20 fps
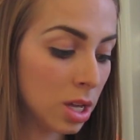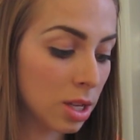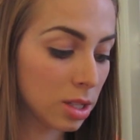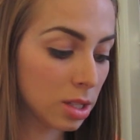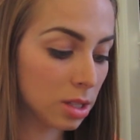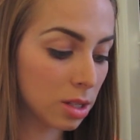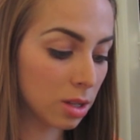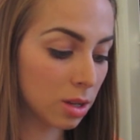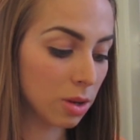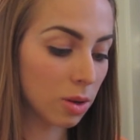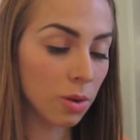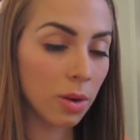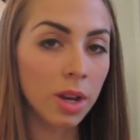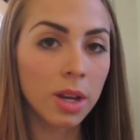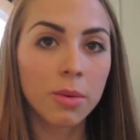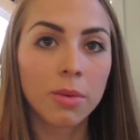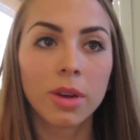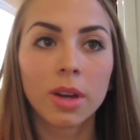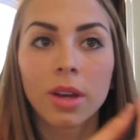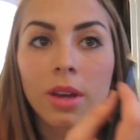So
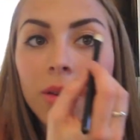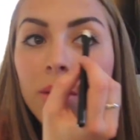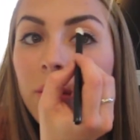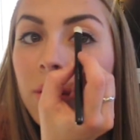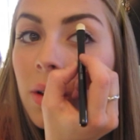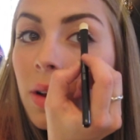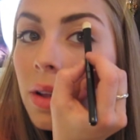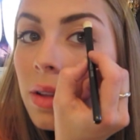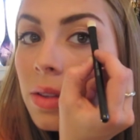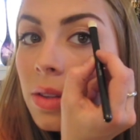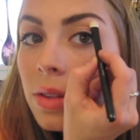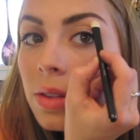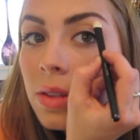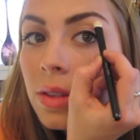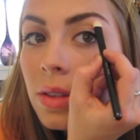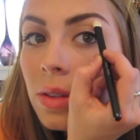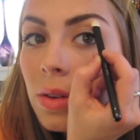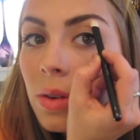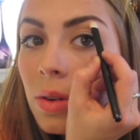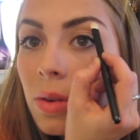anyway, I'll
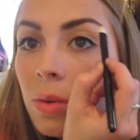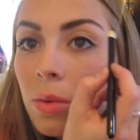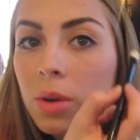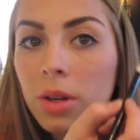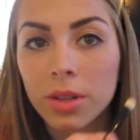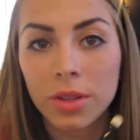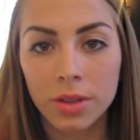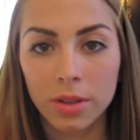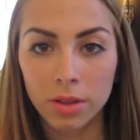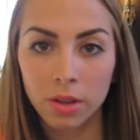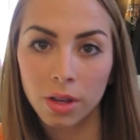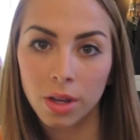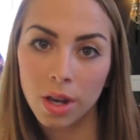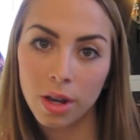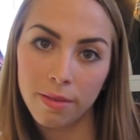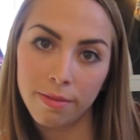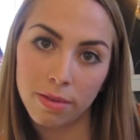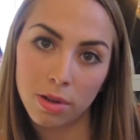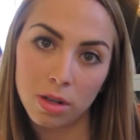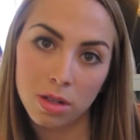just do, well, you can look
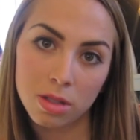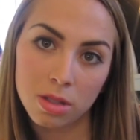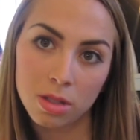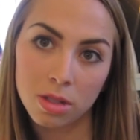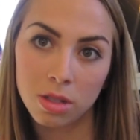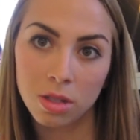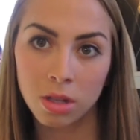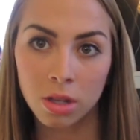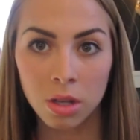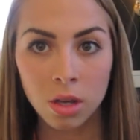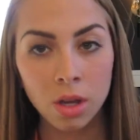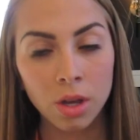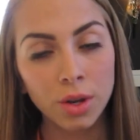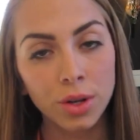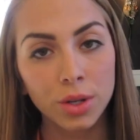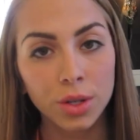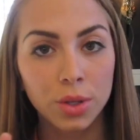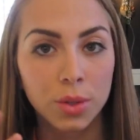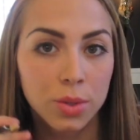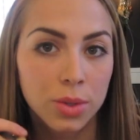at it first.
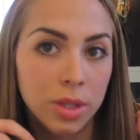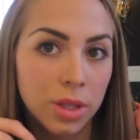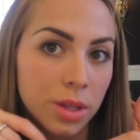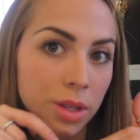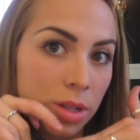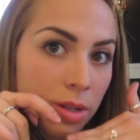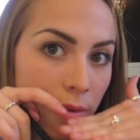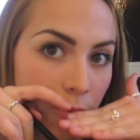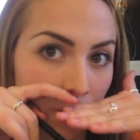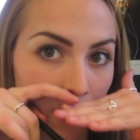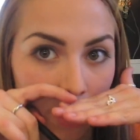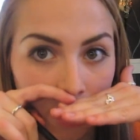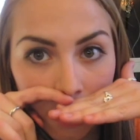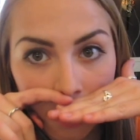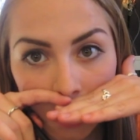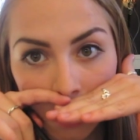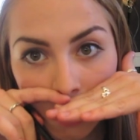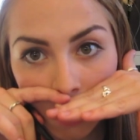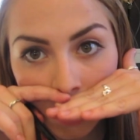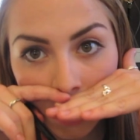Do you see the
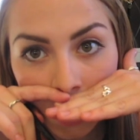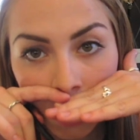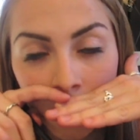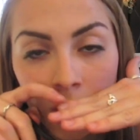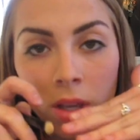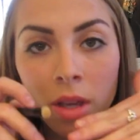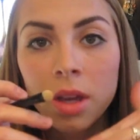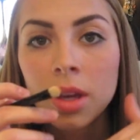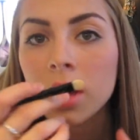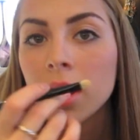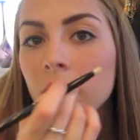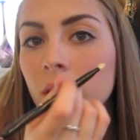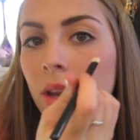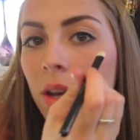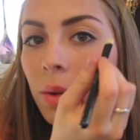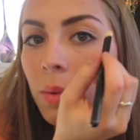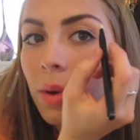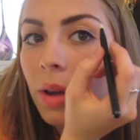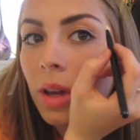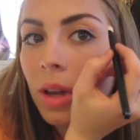difference?
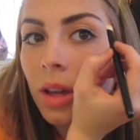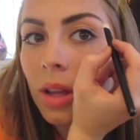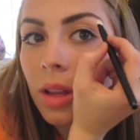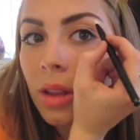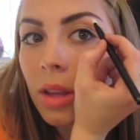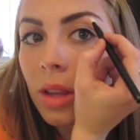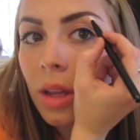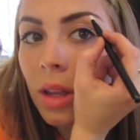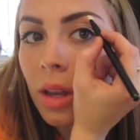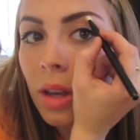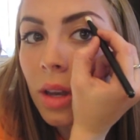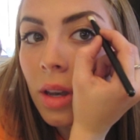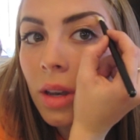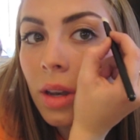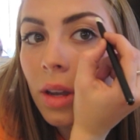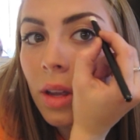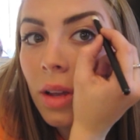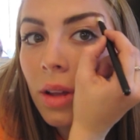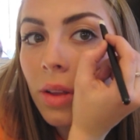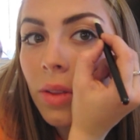Anyway, then
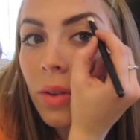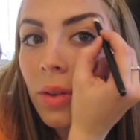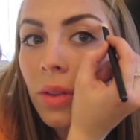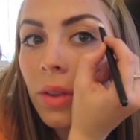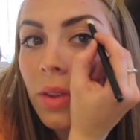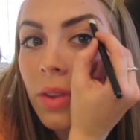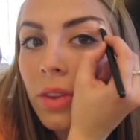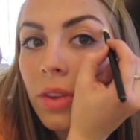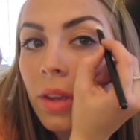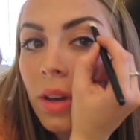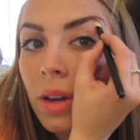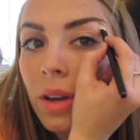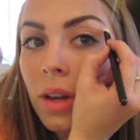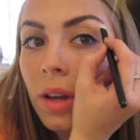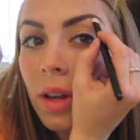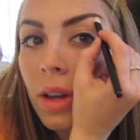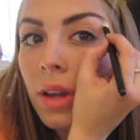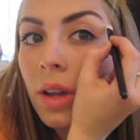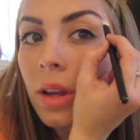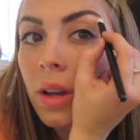I'll do this
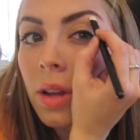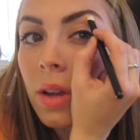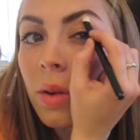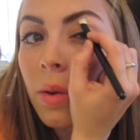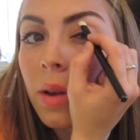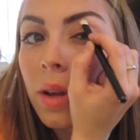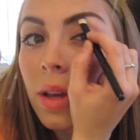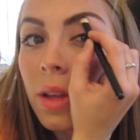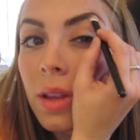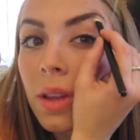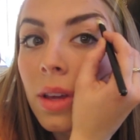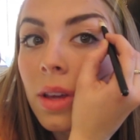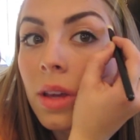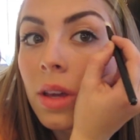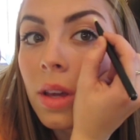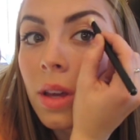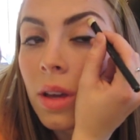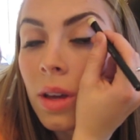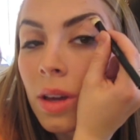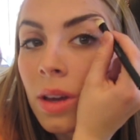side
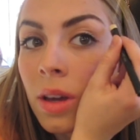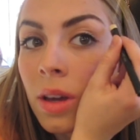quickly.